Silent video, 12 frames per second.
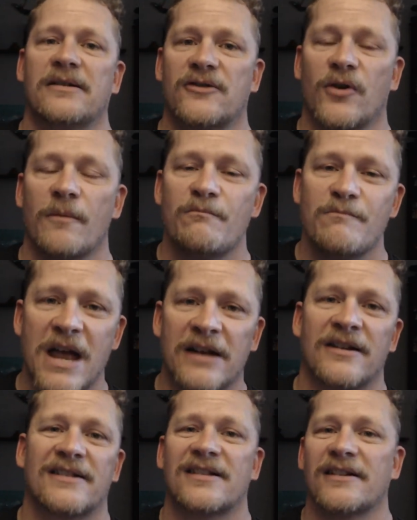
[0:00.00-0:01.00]

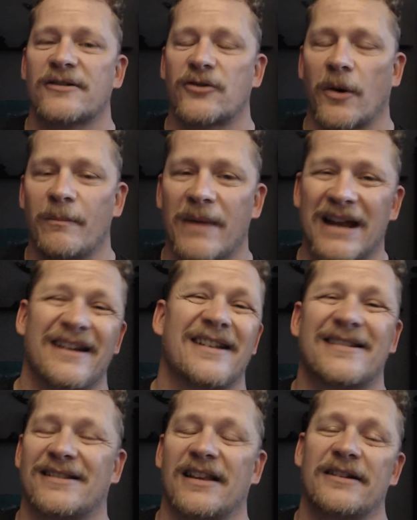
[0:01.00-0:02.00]
tremendously,
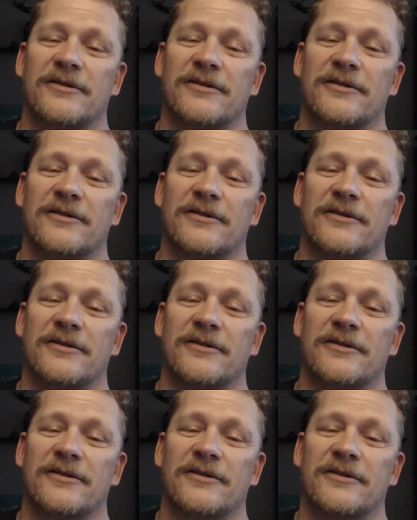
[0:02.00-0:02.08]
tremendously,